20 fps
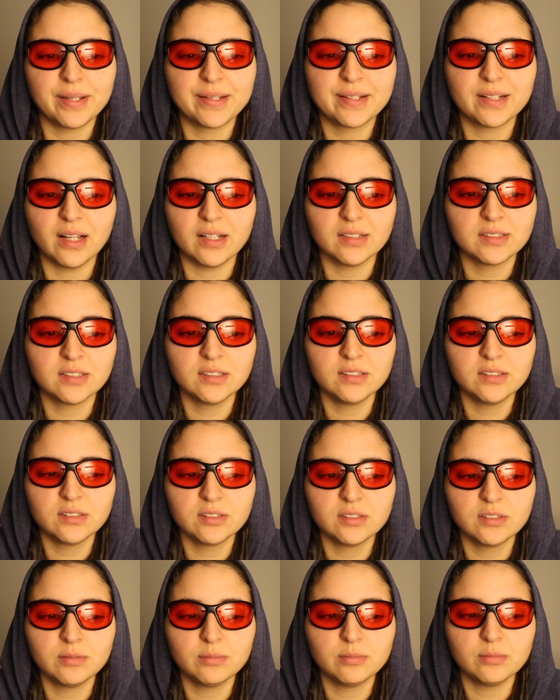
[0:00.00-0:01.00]

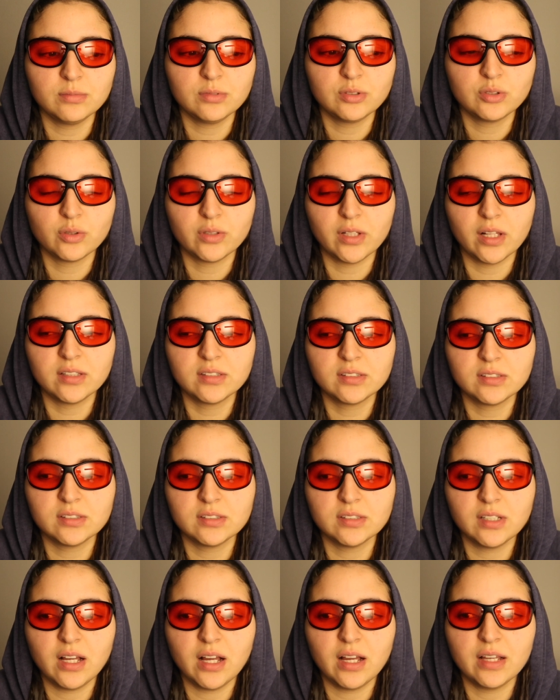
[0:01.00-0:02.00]
classes so that
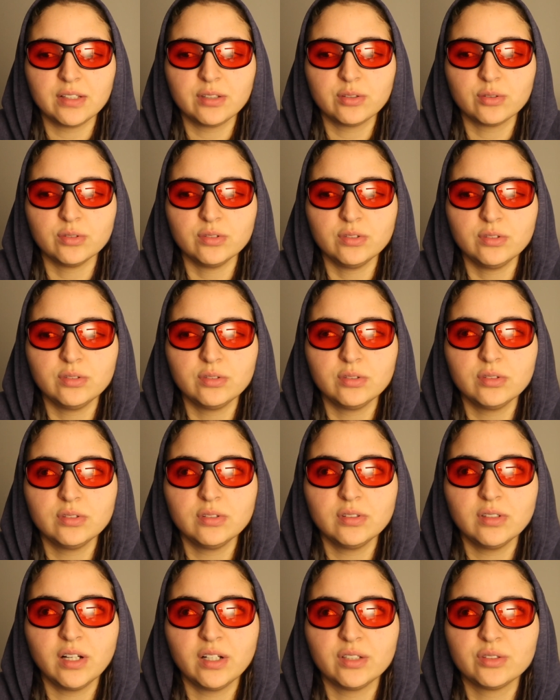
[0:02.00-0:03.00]
I could
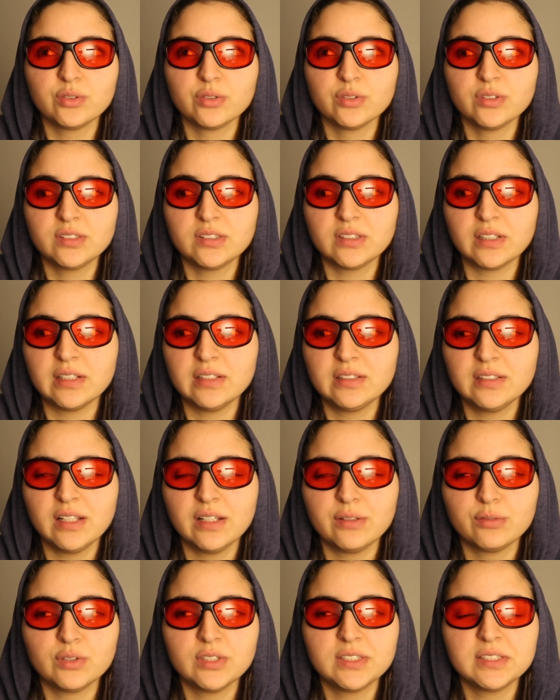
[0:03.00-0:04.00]
understand
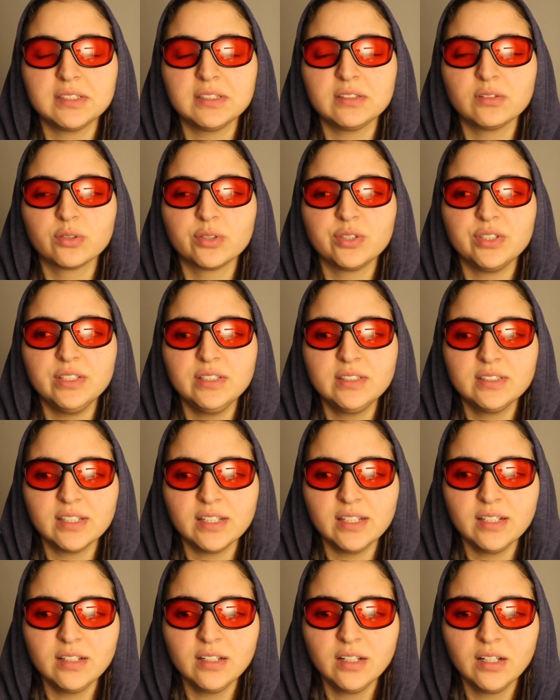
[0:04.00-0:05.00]
every single
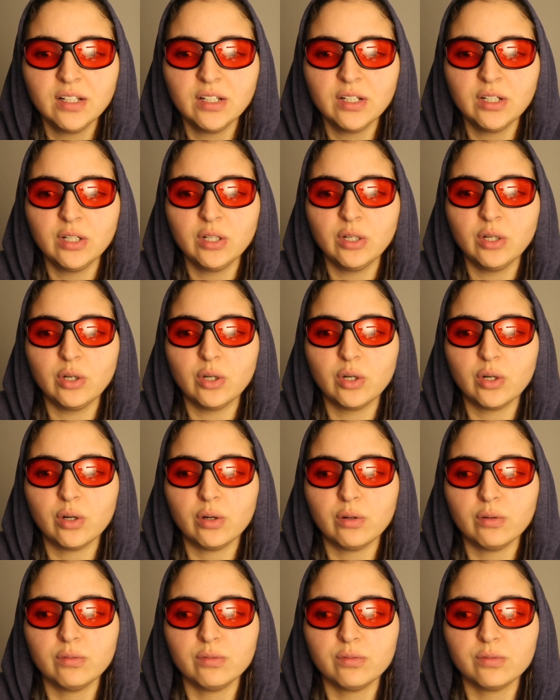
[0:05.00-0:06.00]
detail
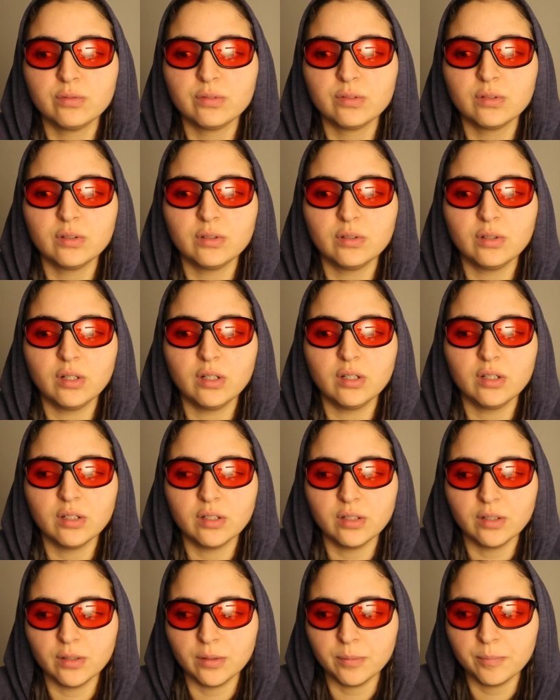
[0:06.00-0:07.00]
of
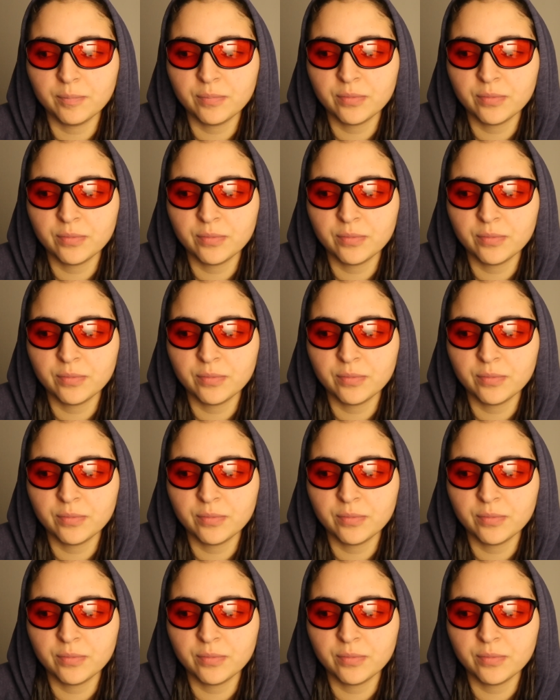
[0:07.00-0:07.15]
uh,